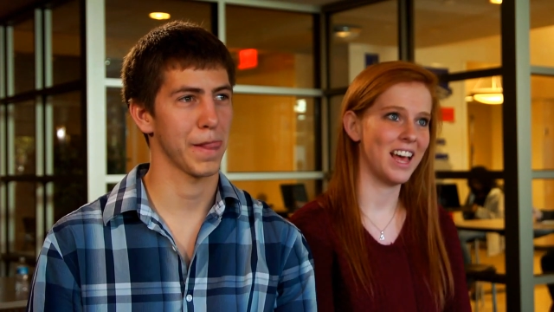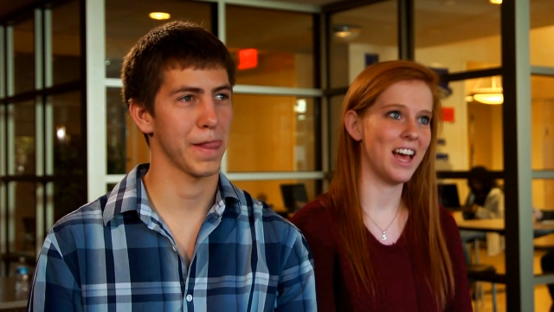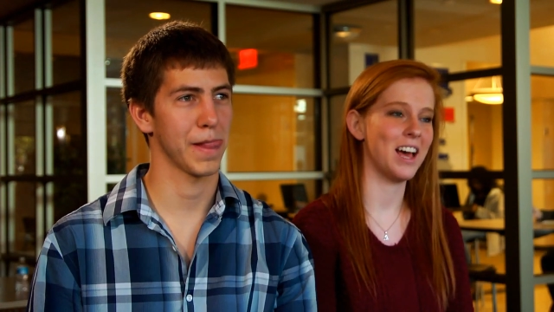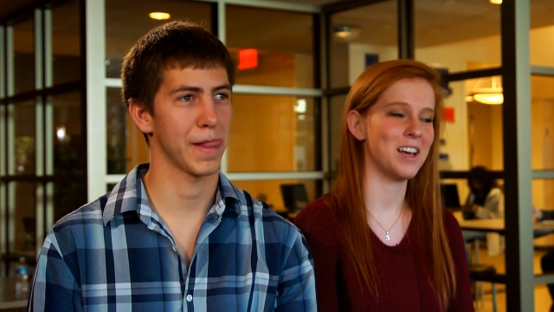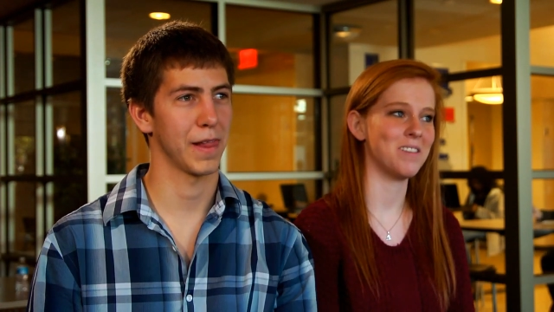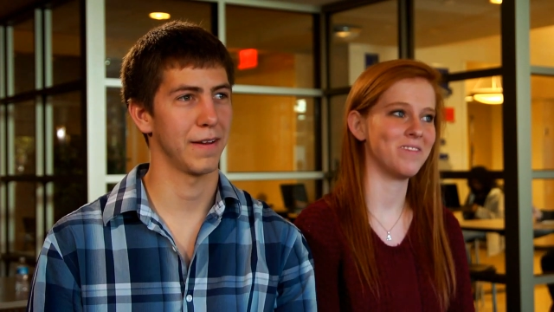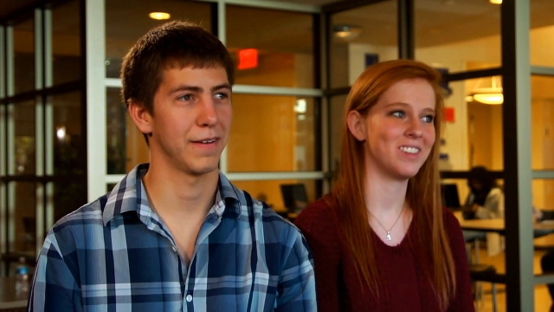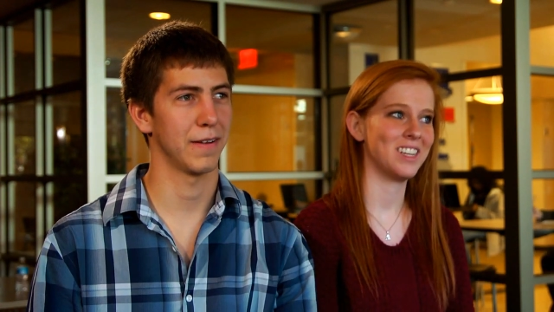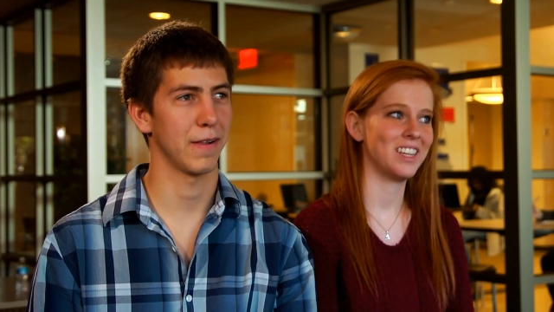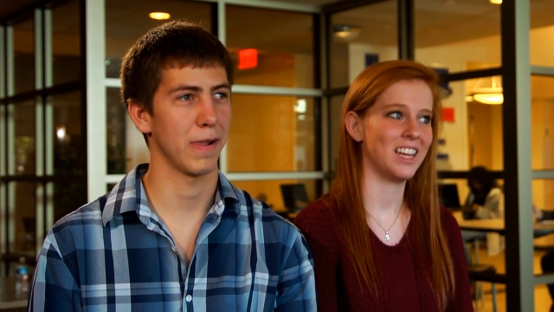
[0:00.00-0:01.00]
Speaker 1: Um,
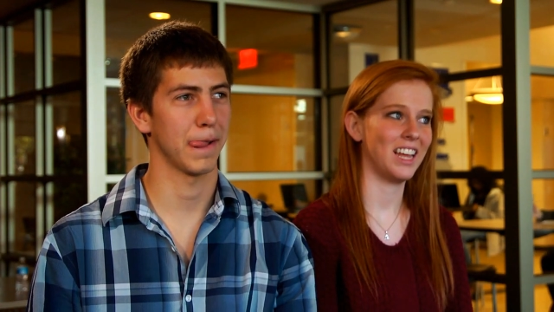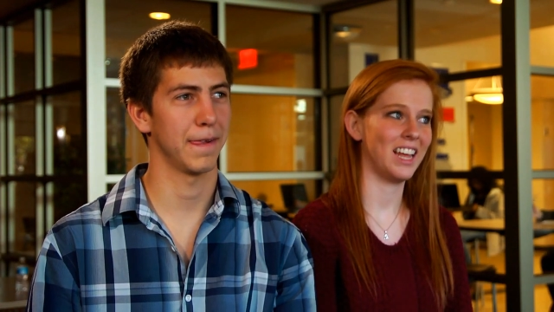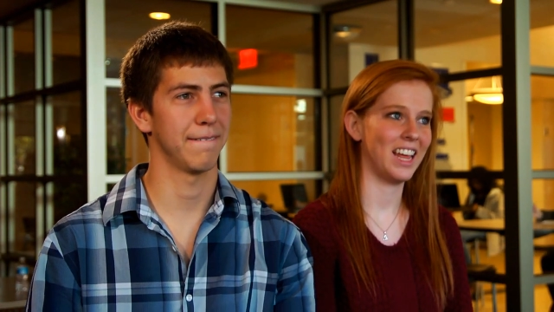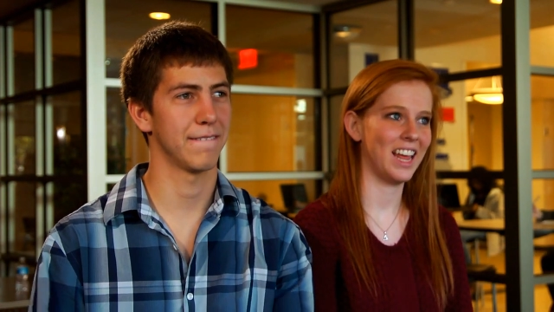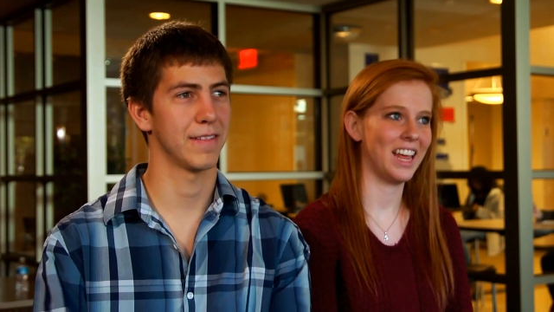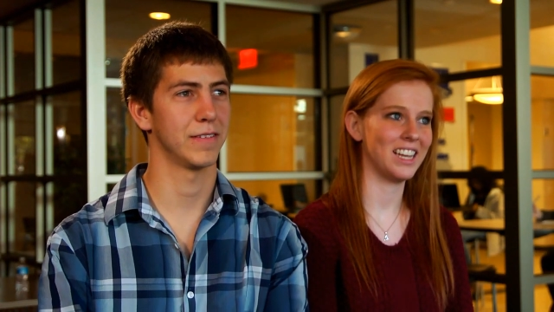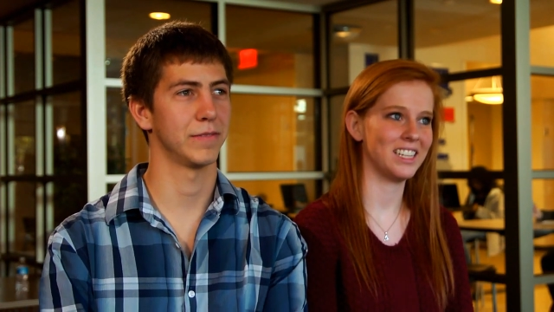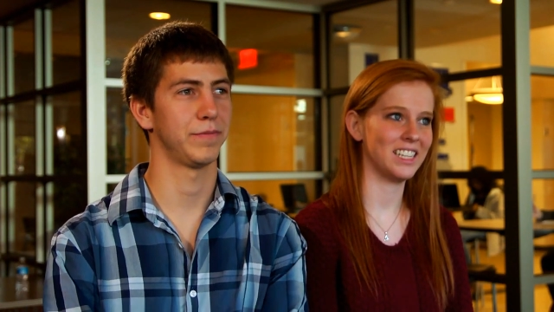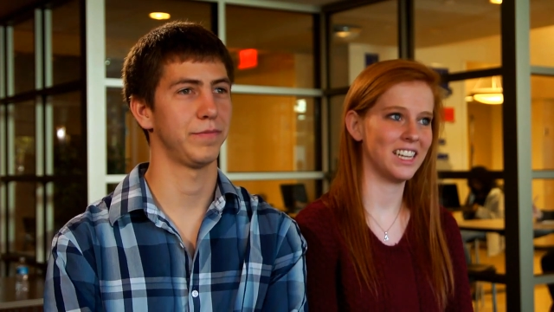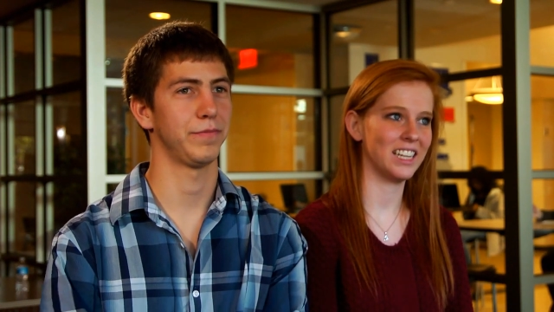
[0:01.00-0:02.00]

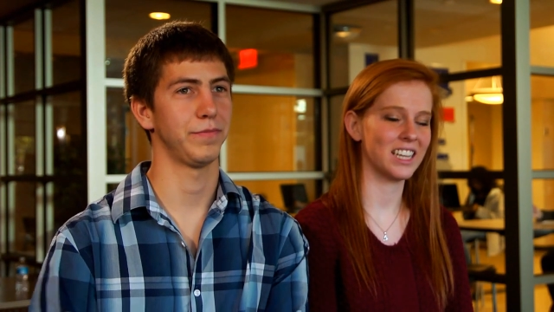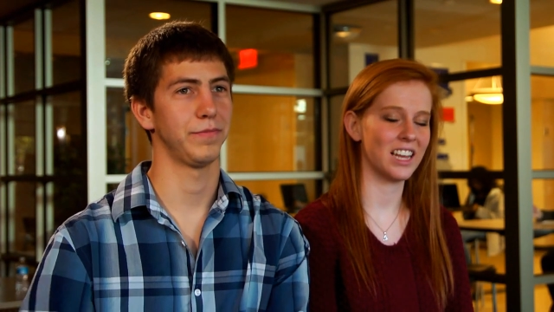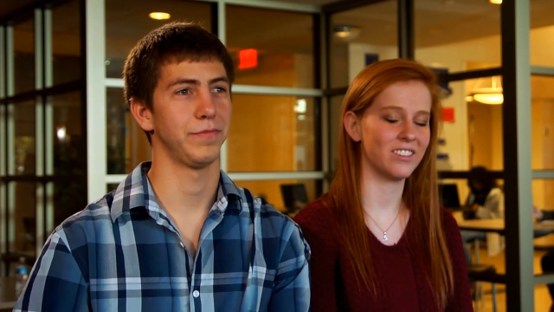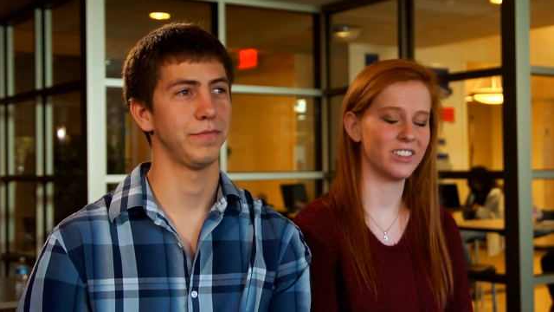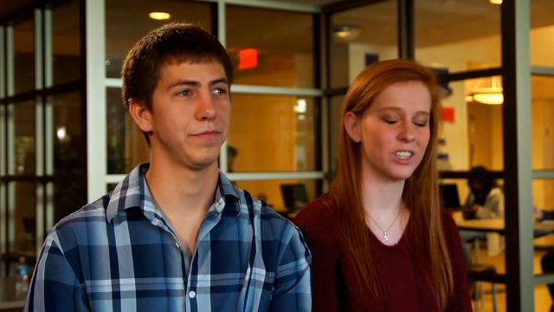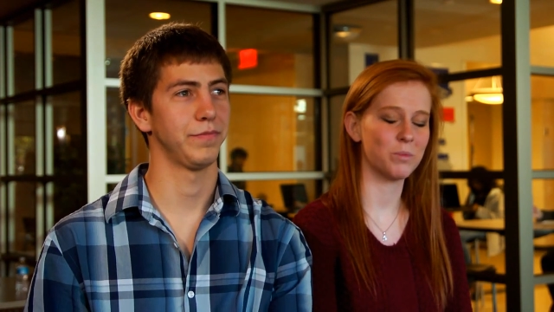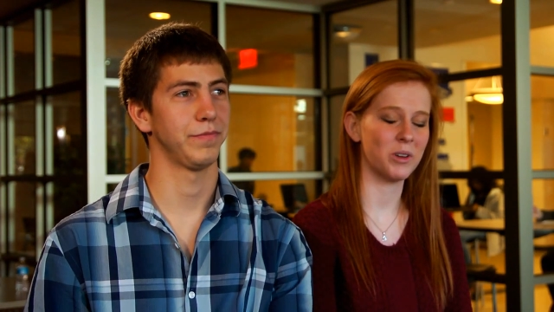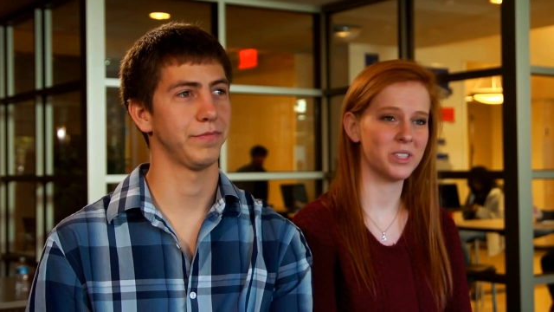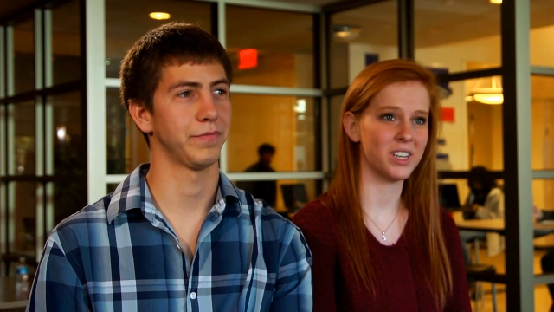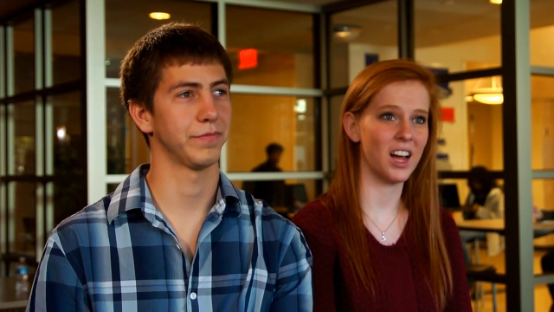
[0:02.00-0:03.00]
and it's kind of
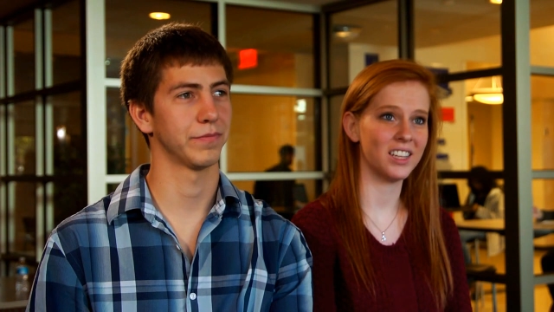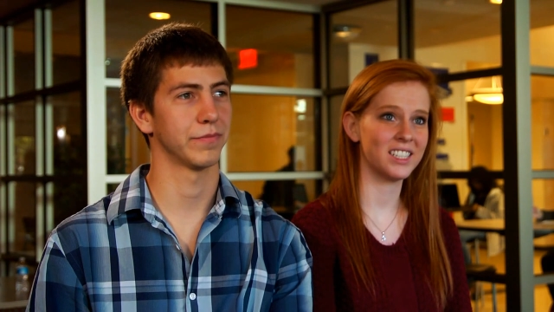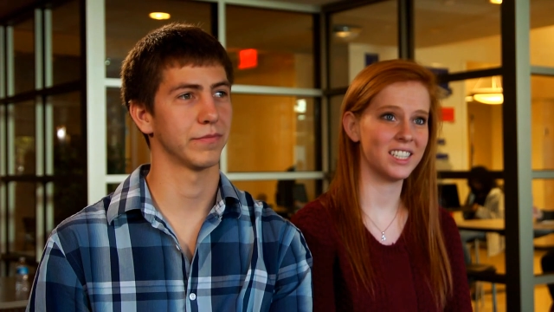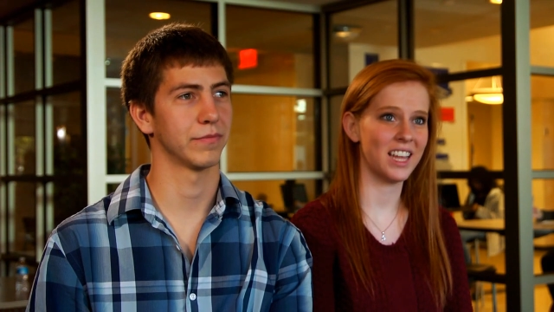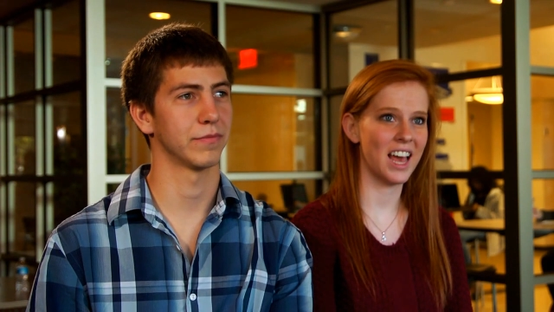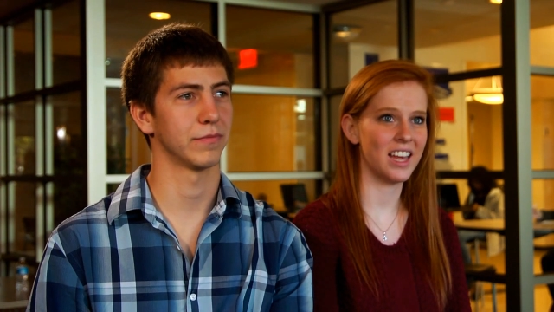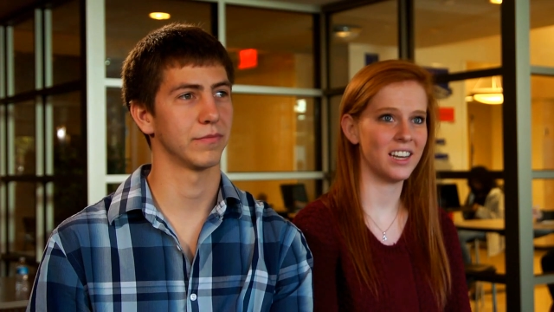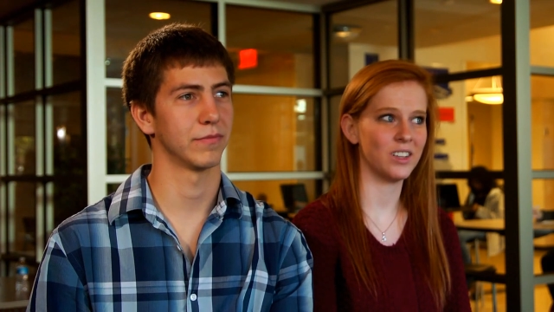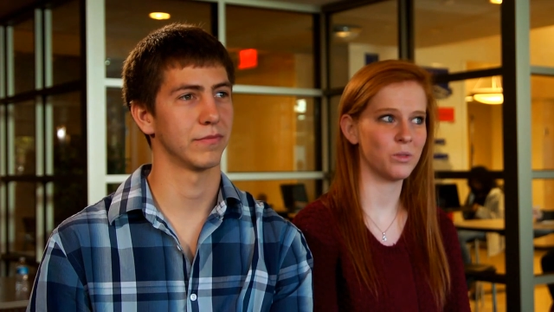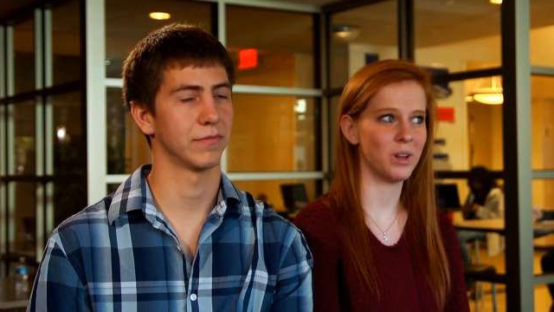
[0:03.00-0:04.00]
exposed us to that
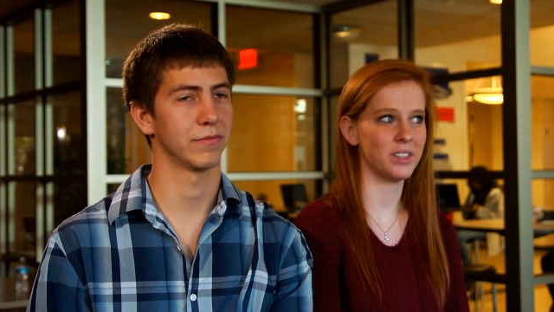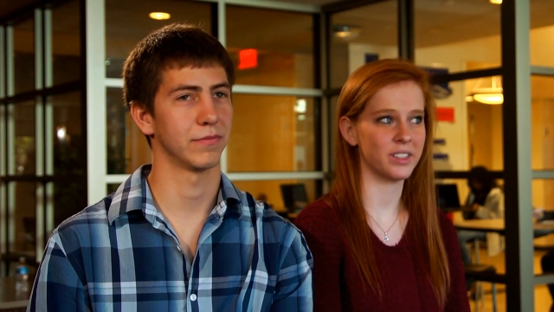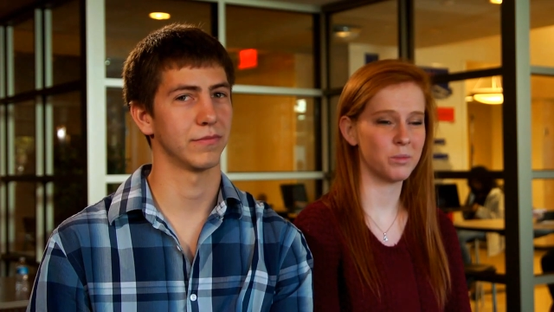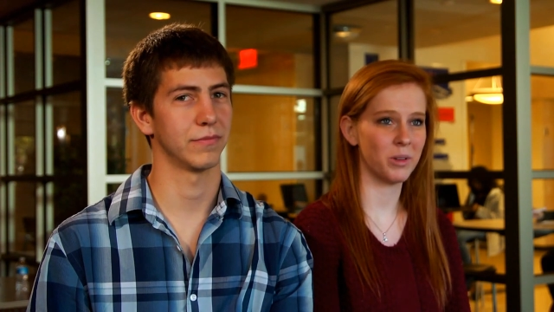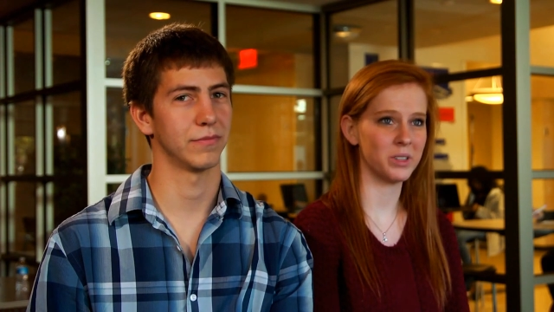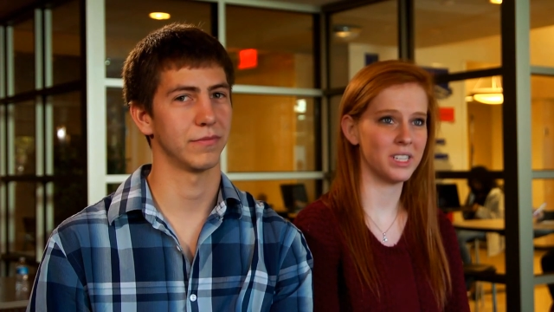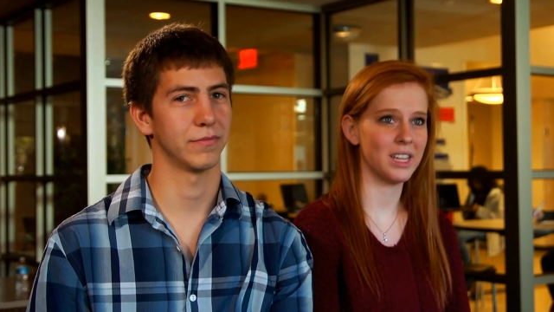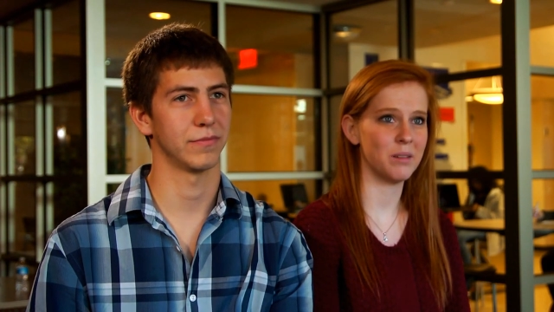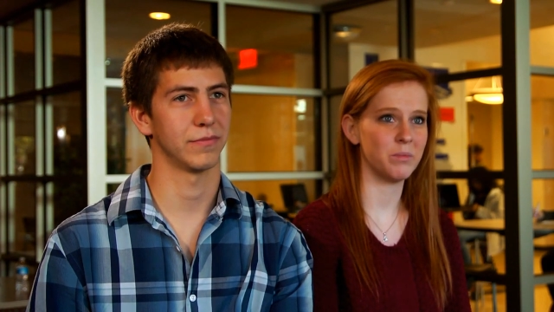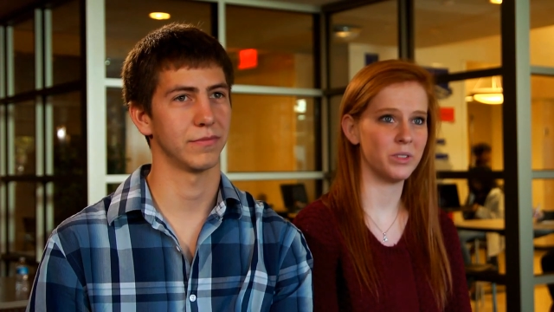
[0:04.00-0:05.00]
as well as exposing
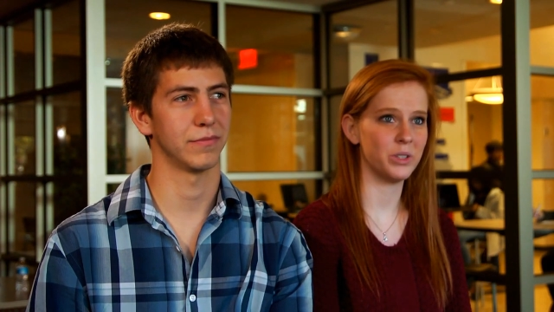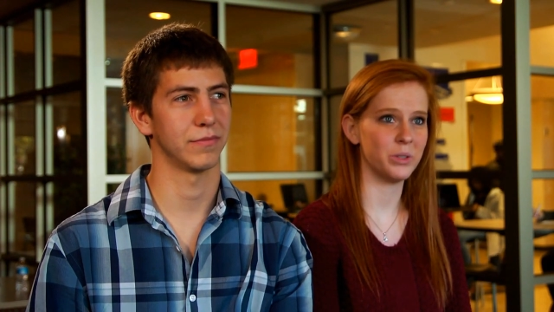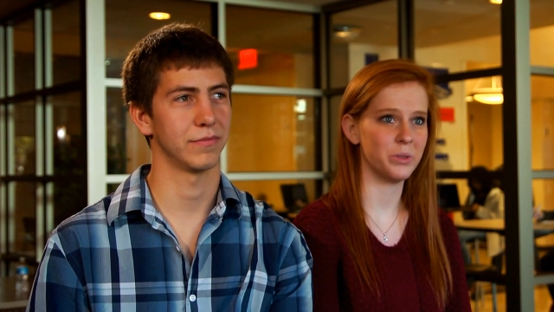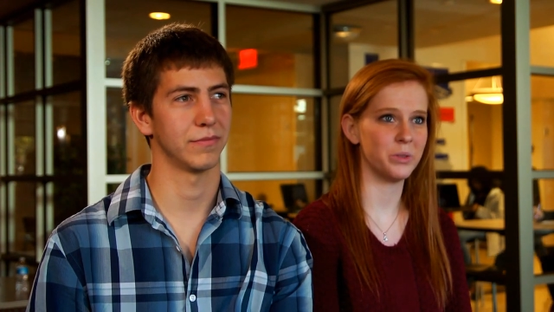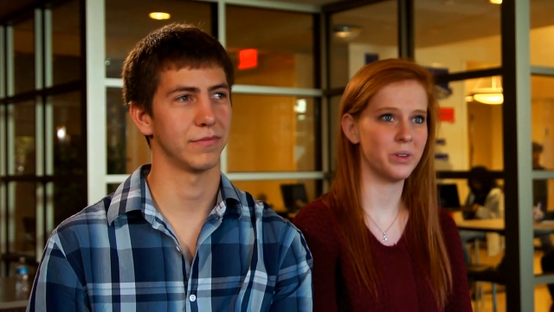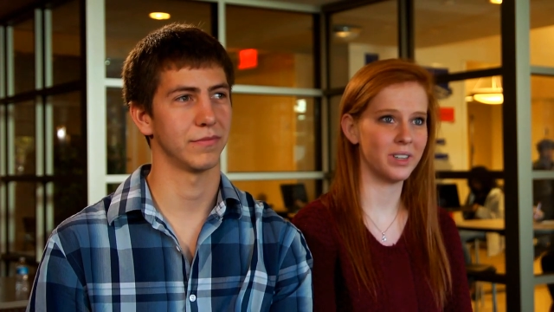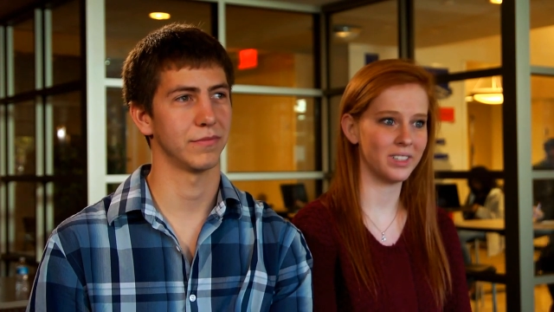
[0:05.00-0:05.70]
them to